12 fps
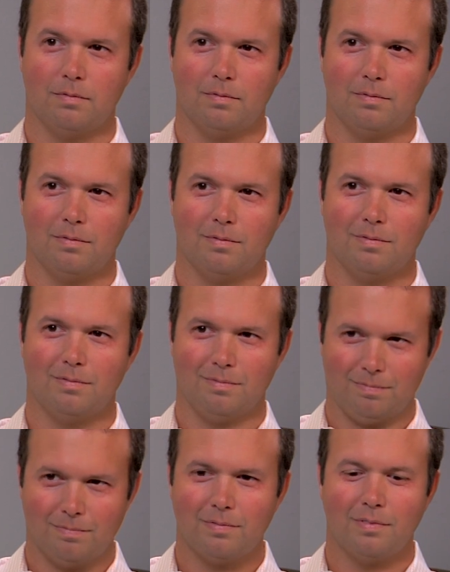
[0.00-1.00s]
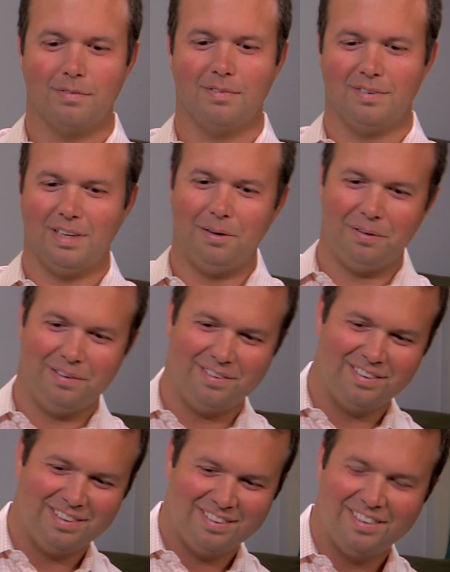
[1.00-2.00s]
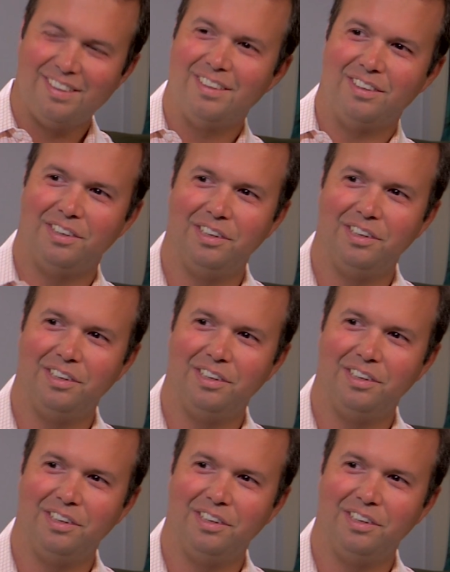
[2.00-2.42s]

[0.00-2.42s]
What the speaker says: Paris. Matthew, how's it going?